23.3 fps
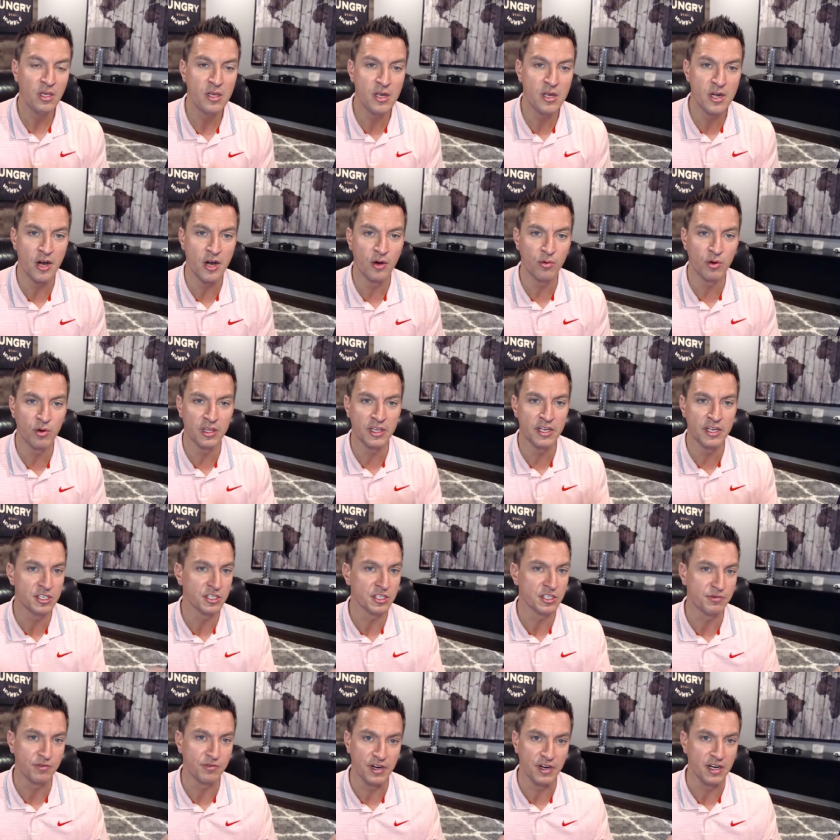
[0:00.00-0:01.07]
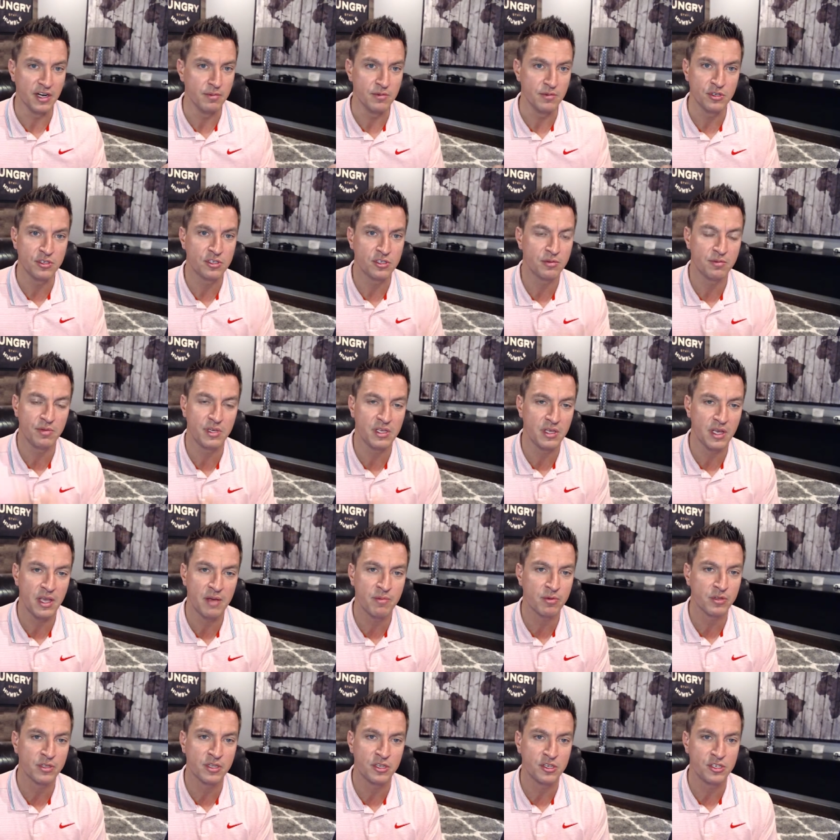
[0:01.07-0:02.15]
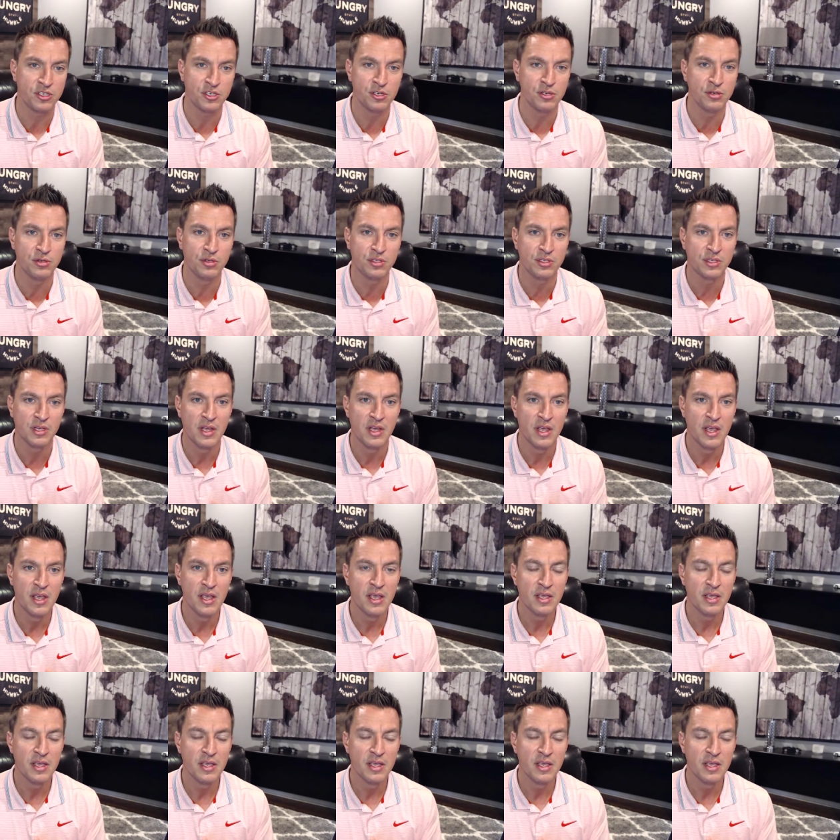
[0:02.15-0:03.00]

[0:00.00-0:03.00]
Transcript: you know, religious freedom. You should be able to choose,